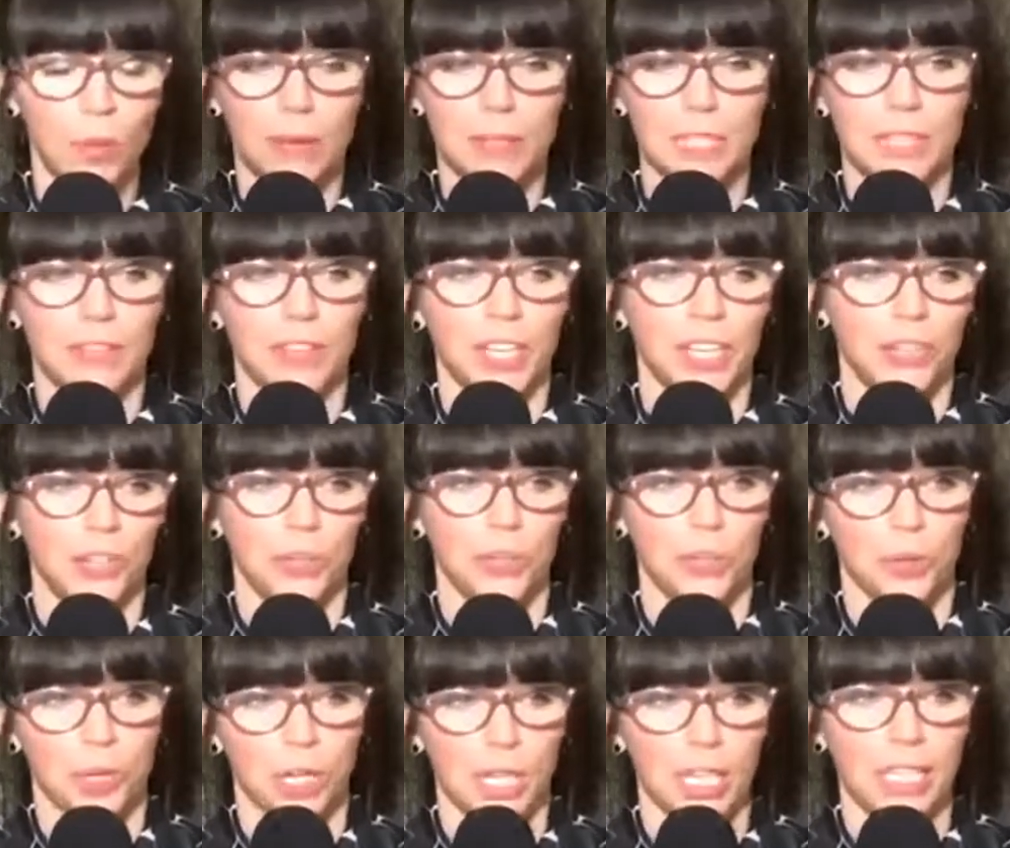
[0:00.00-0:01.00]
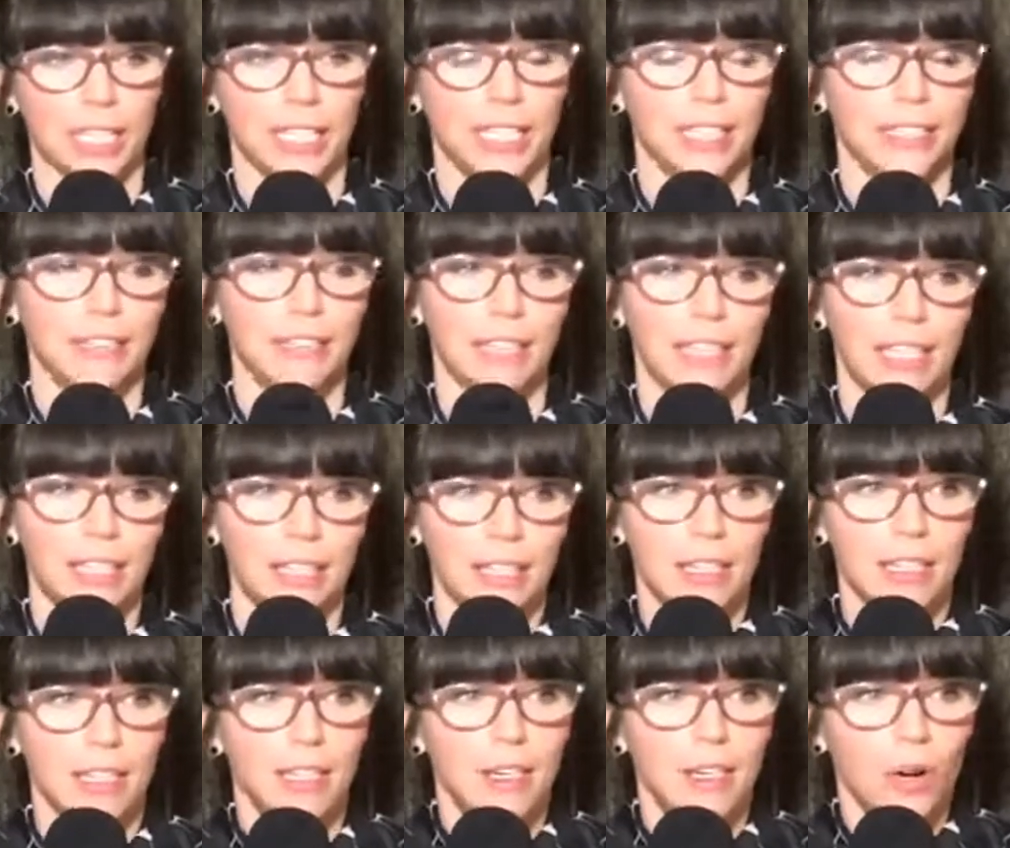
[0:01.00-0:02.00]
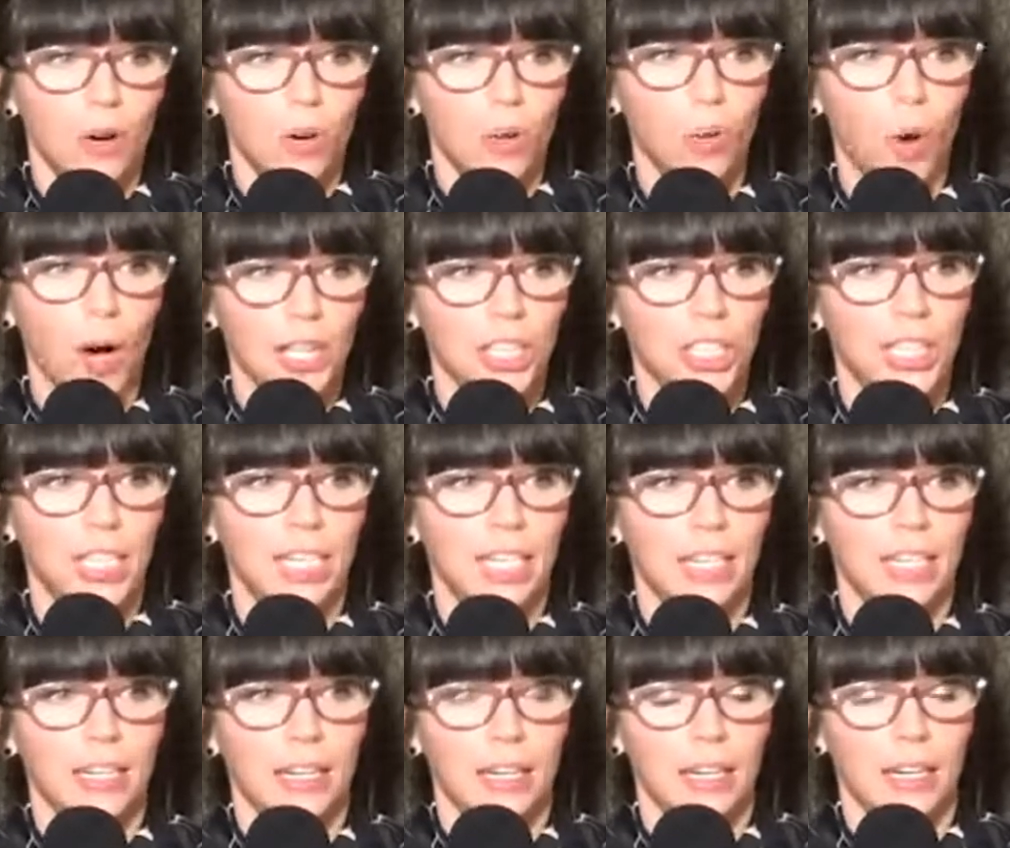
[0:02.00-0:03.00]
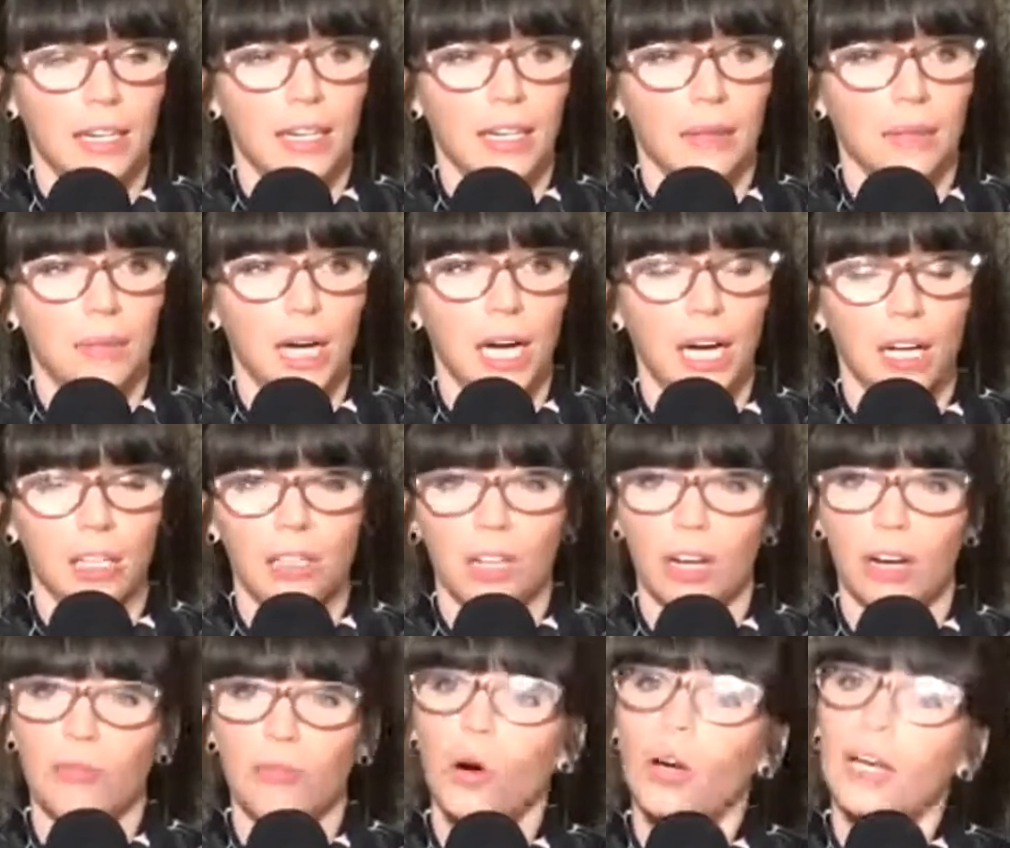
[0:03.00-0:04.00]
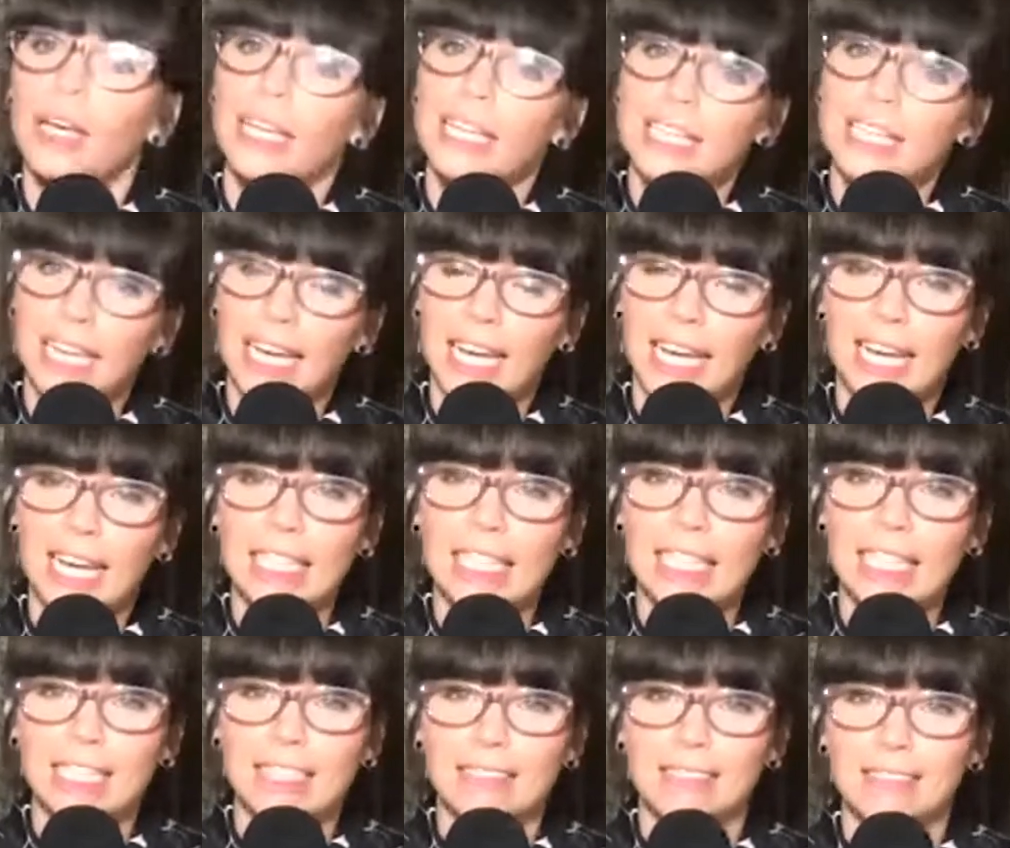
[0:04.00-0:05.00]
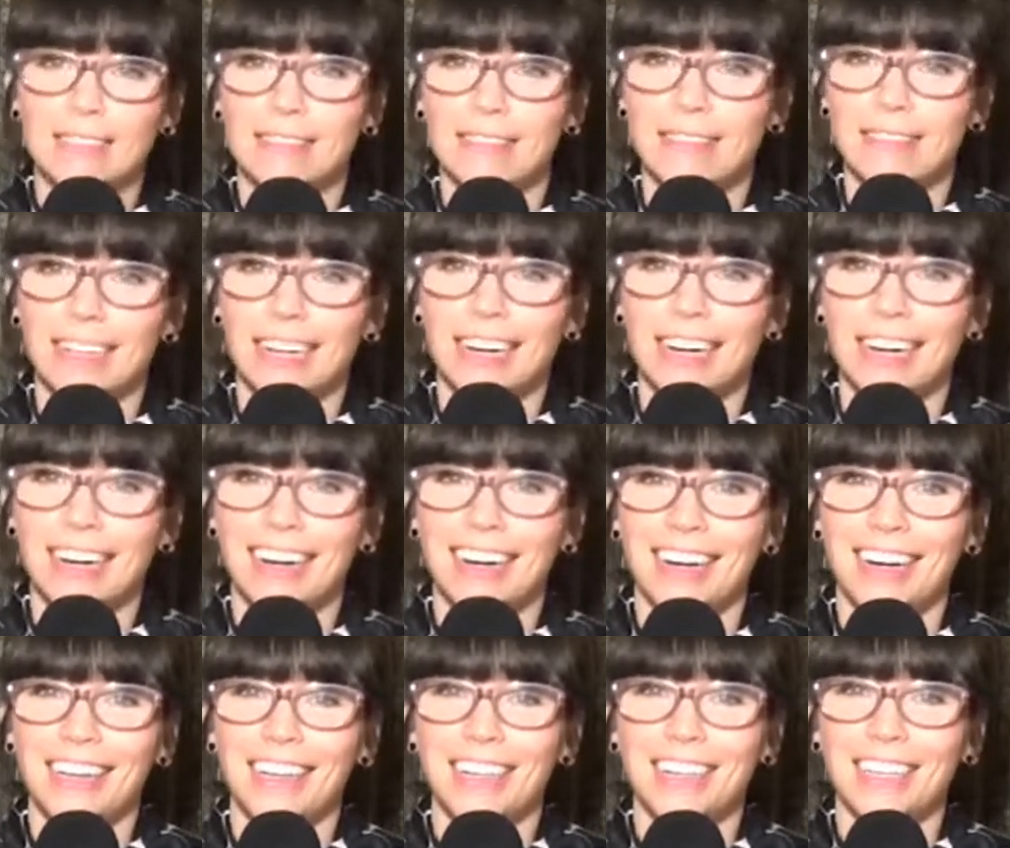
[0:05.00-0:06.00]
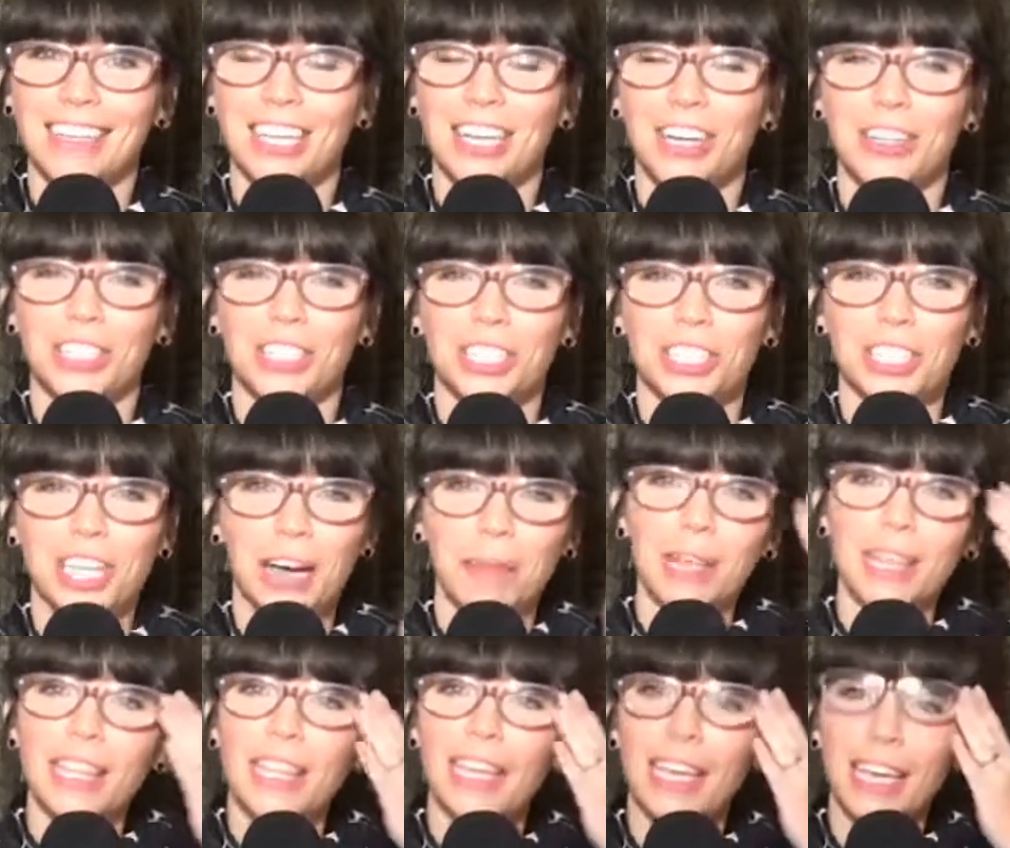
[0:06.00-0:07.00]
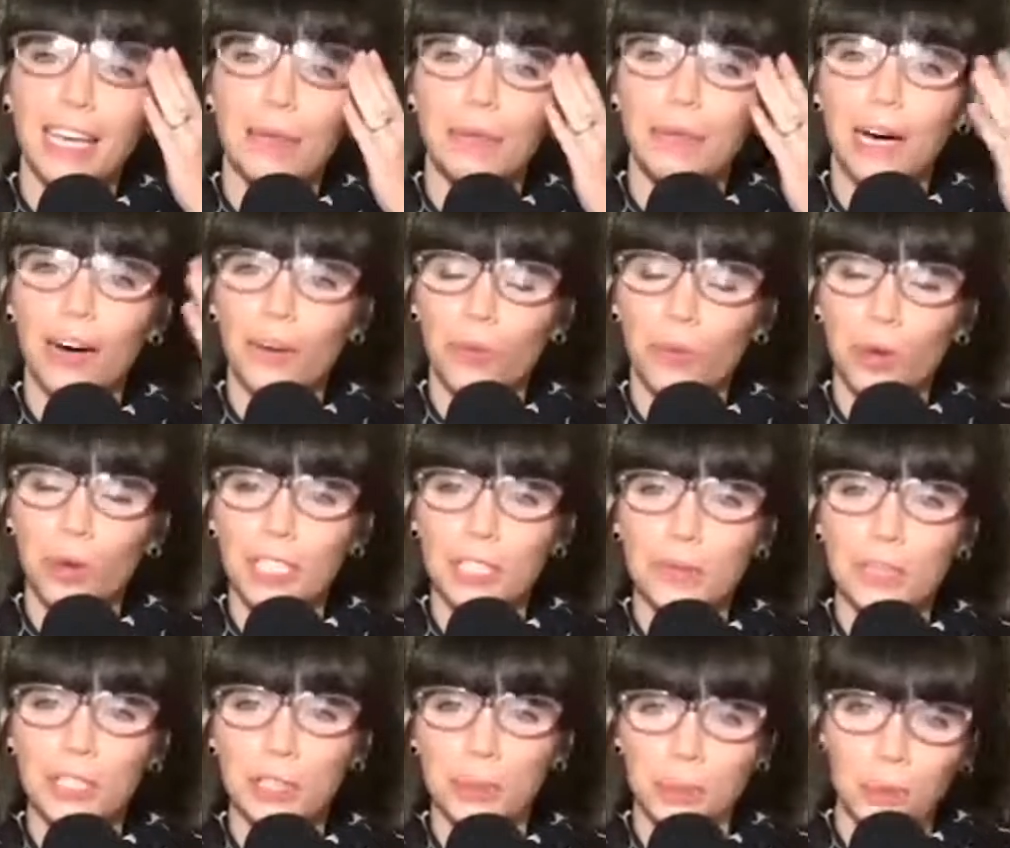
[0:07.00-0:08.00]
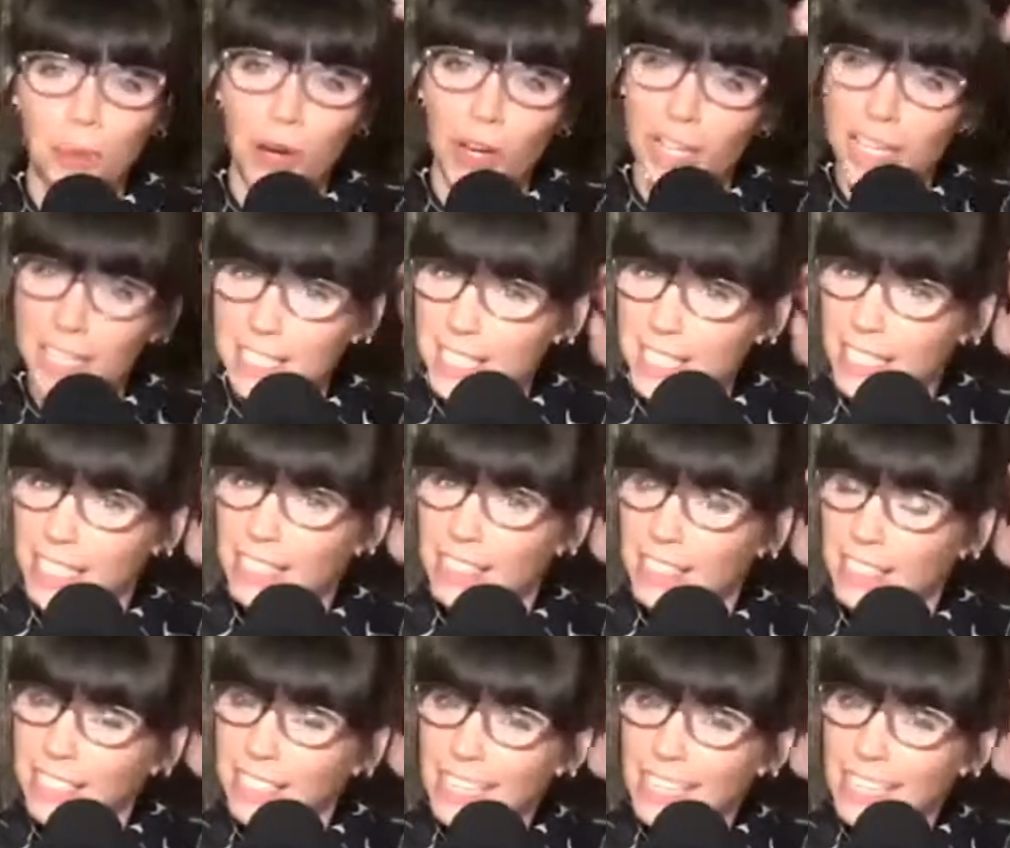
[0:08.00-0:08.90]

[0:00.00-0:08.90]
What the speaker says: was living in New York and watching a lot of Walking Dead. And, it just got me thinking about, well, especially with Walking Dead.